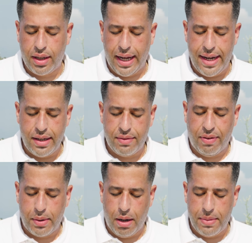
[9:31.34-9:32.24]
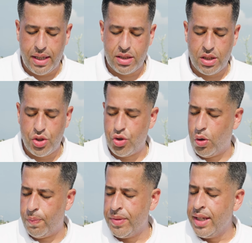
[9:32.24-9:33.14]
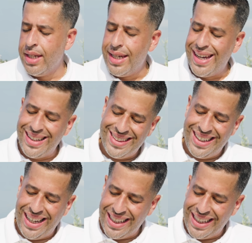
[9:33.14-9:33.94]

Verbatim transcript: light from coming into your drone. In,